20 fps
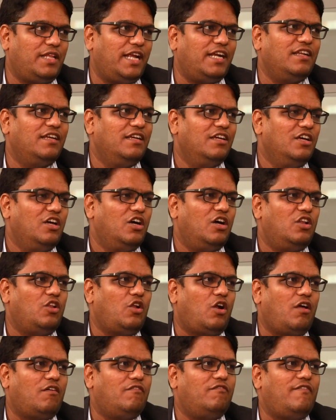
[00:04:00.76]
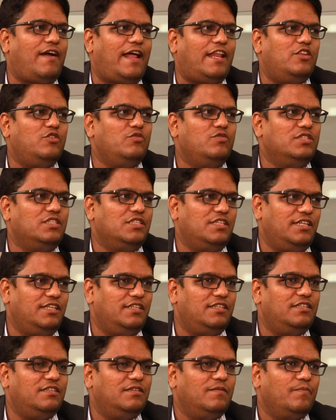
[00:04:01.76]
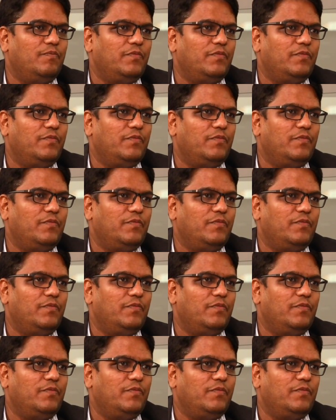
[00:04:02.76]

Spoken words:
that, a lot of value is needed.